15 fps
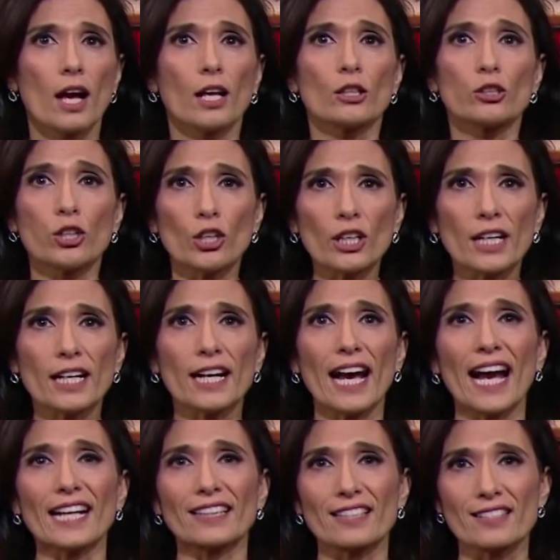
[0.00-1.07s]
Look
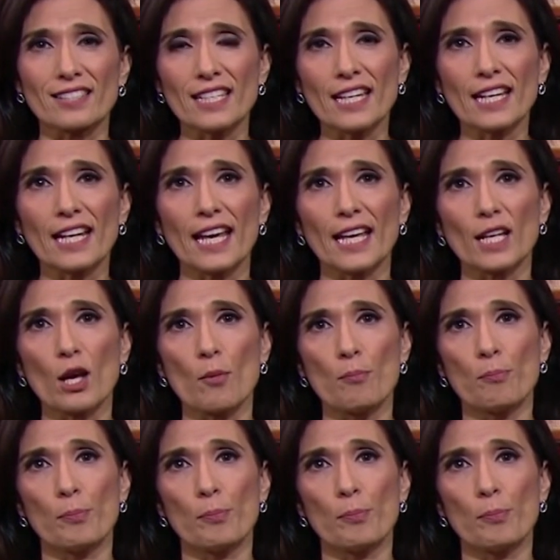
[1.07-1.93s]
at the CNN